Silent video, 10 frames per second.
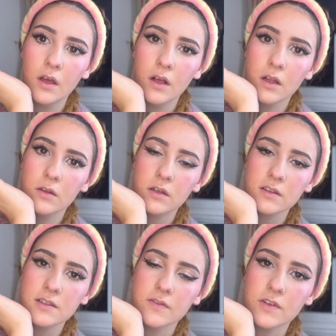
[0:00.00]
Look at
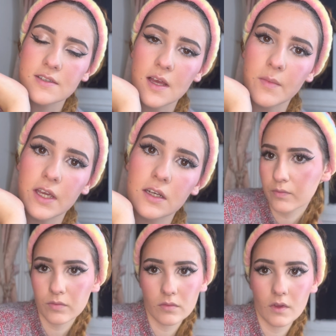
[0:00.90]
the difference that made.
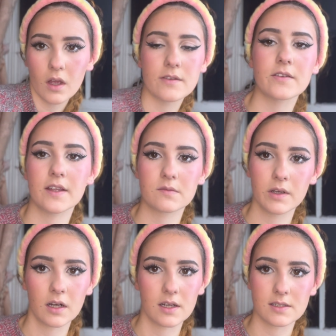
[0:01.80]
So that's
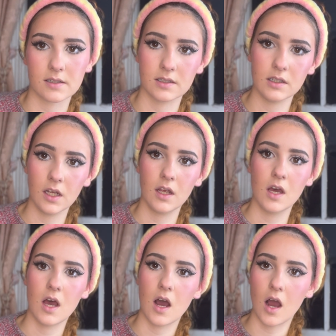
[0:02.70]
my eyes done.
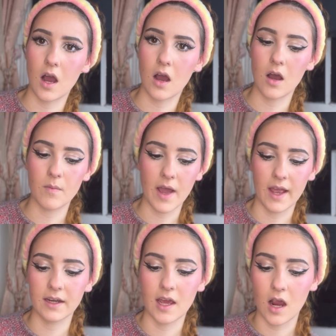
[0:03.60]

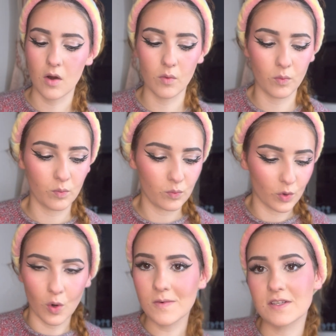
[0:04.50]
And now we're
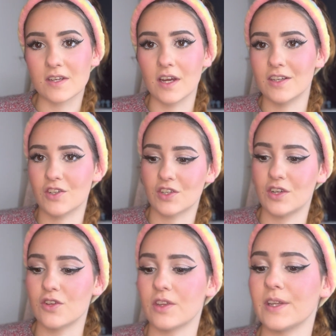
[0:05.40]
almost done. Just gonna
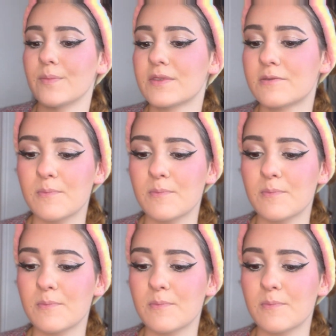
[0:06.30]
do the lips.